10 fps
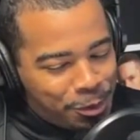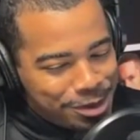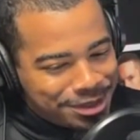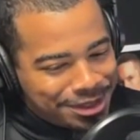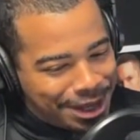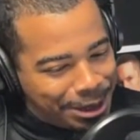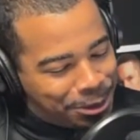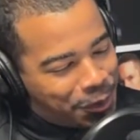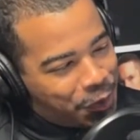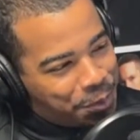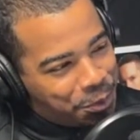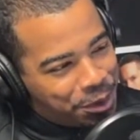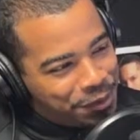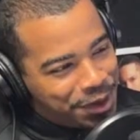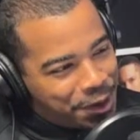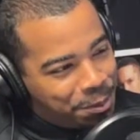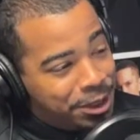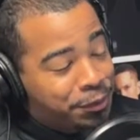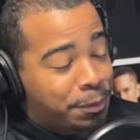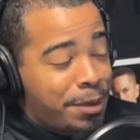What was it like growing up in Riviera
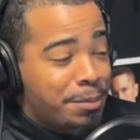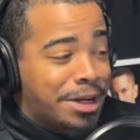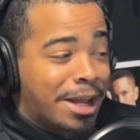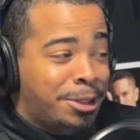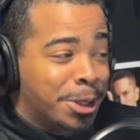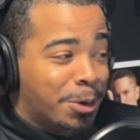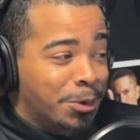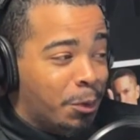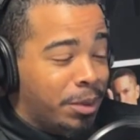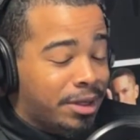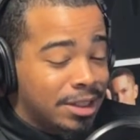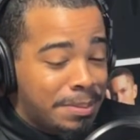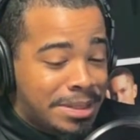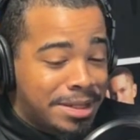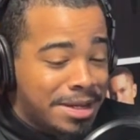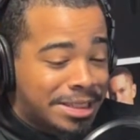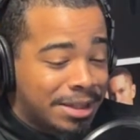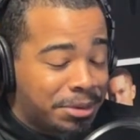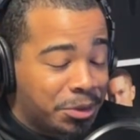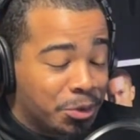Beach for people that don't know? Because let me tell you
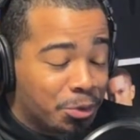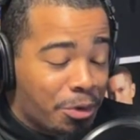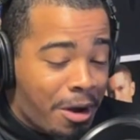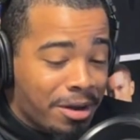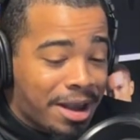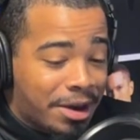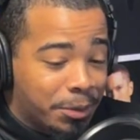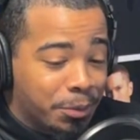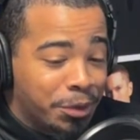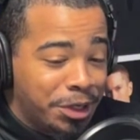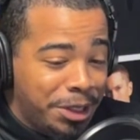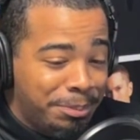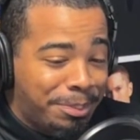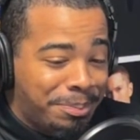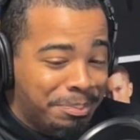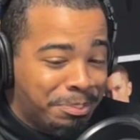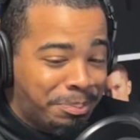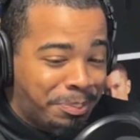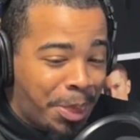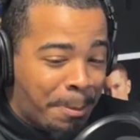something, the Raw got a really
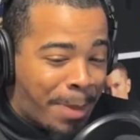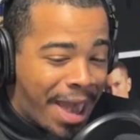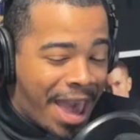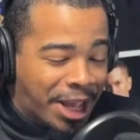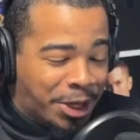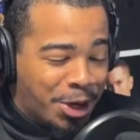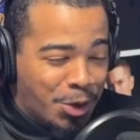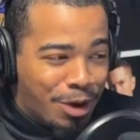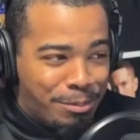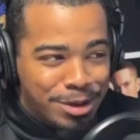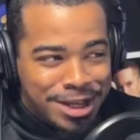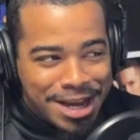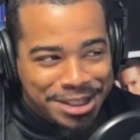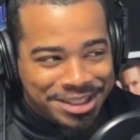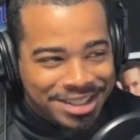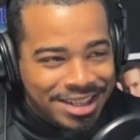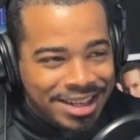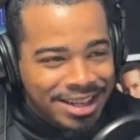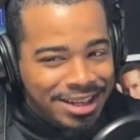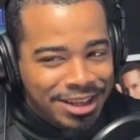good reputation.
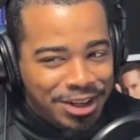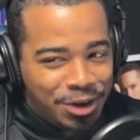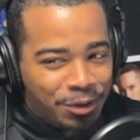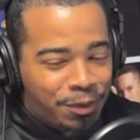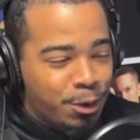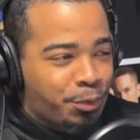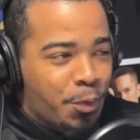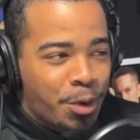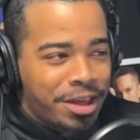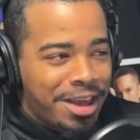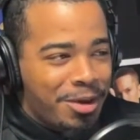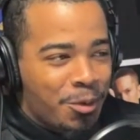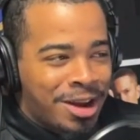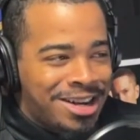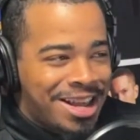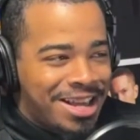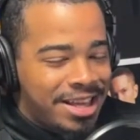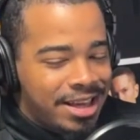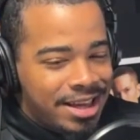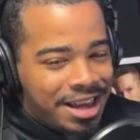First 48 one
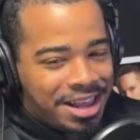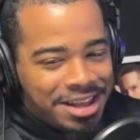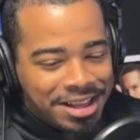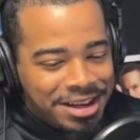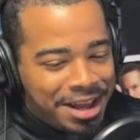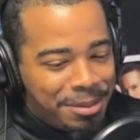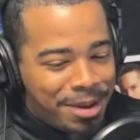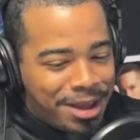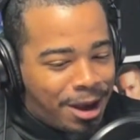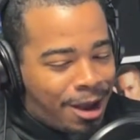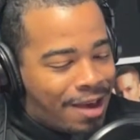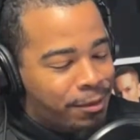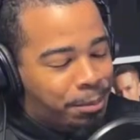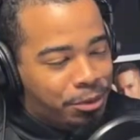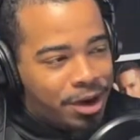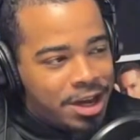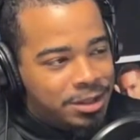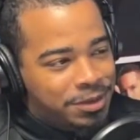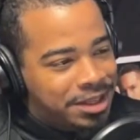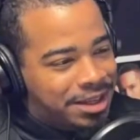day, and the other day, man, y'all having
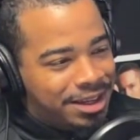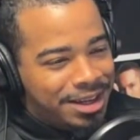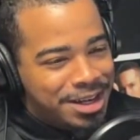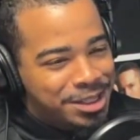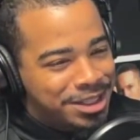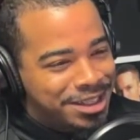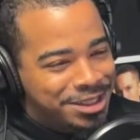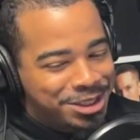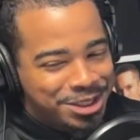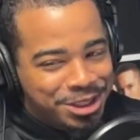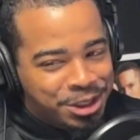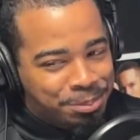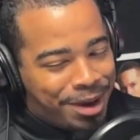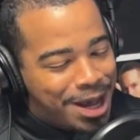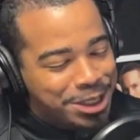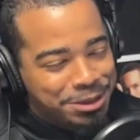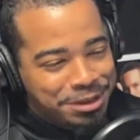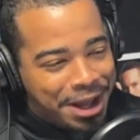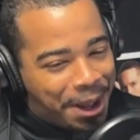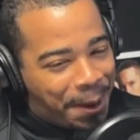parades for the kids, and it's a
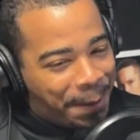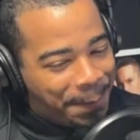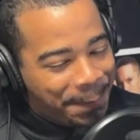positive thing.